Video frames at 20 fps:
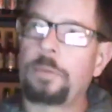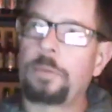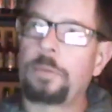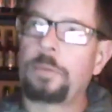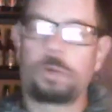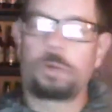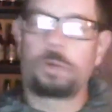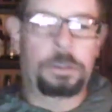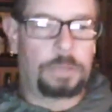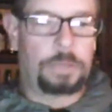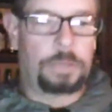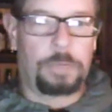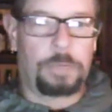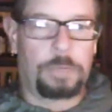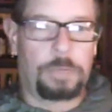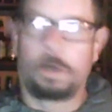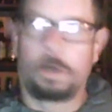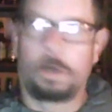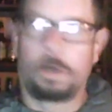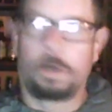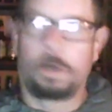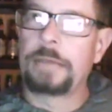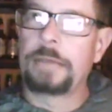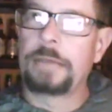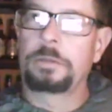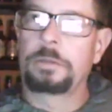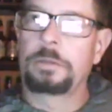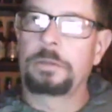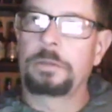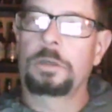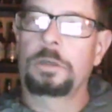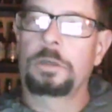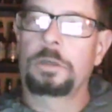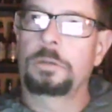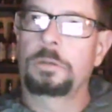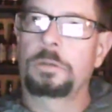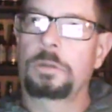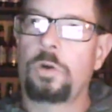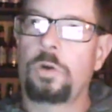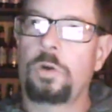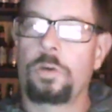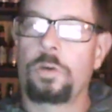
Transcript: wood, um, or that corn